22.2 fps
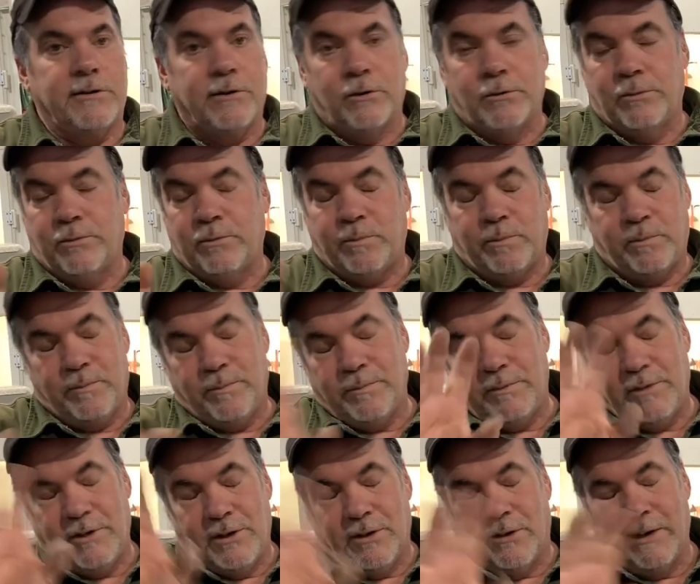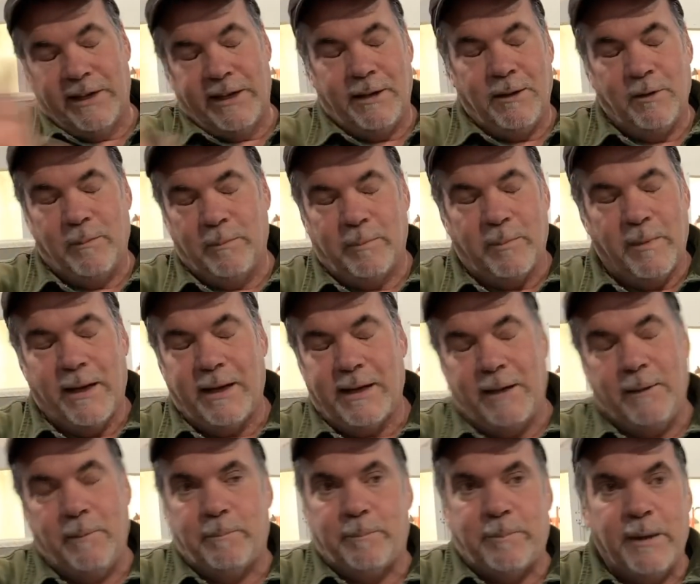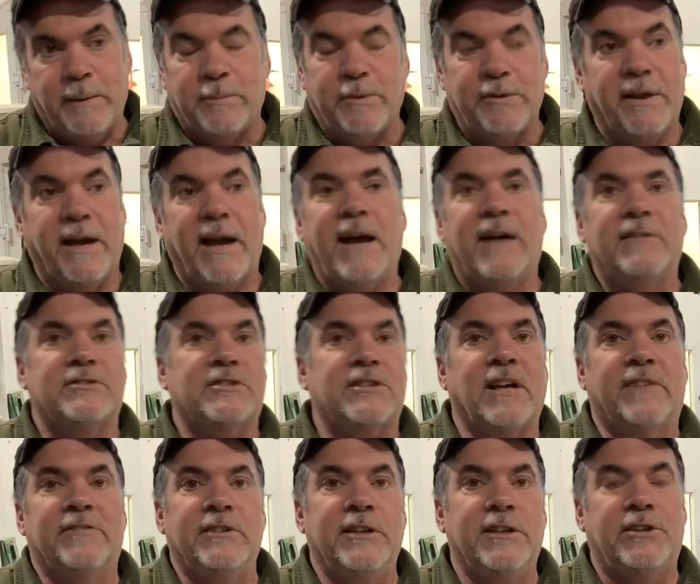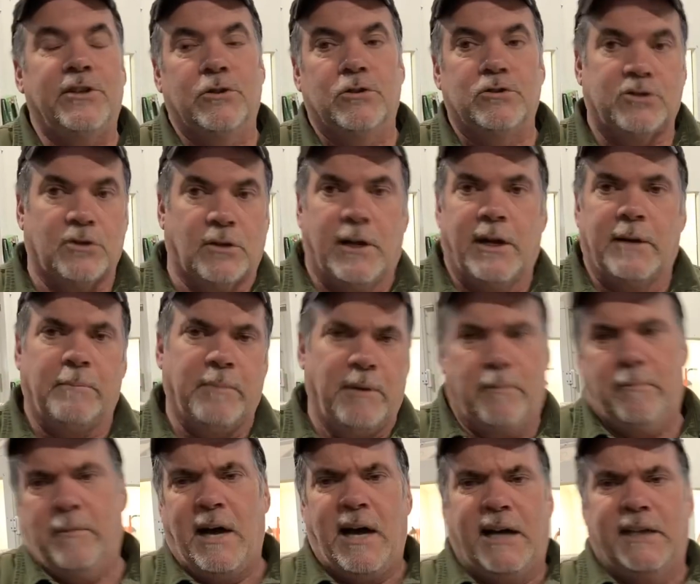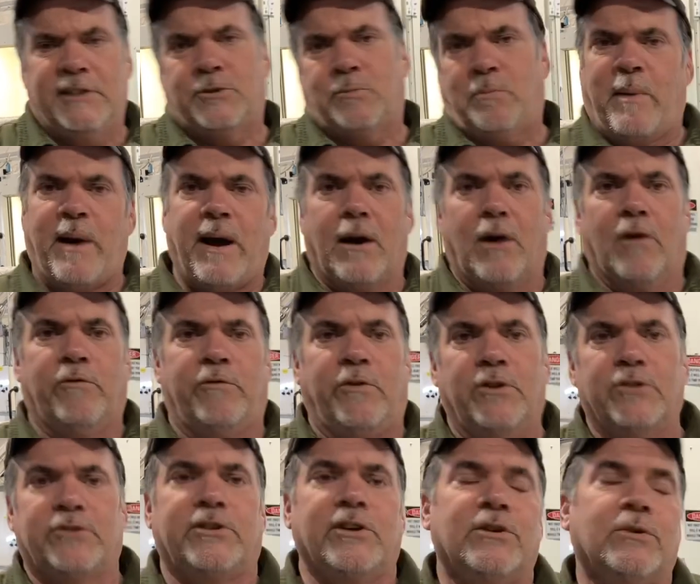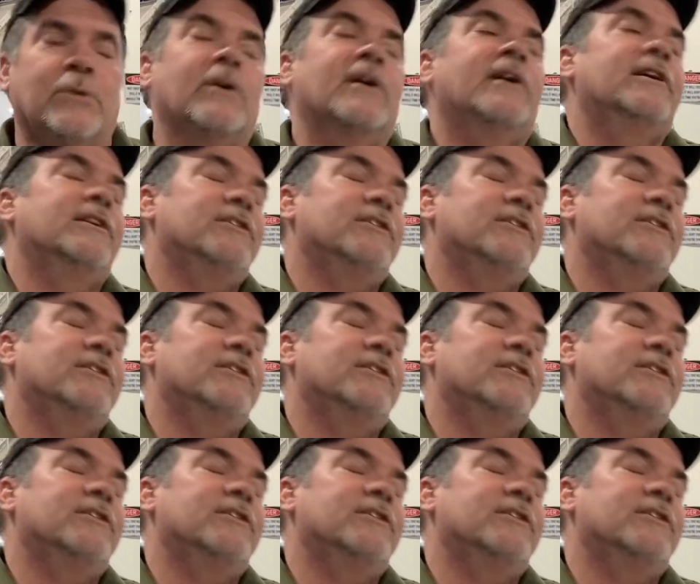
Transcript: Don't, you know, any people that have 72s are like, but mine's powerful too.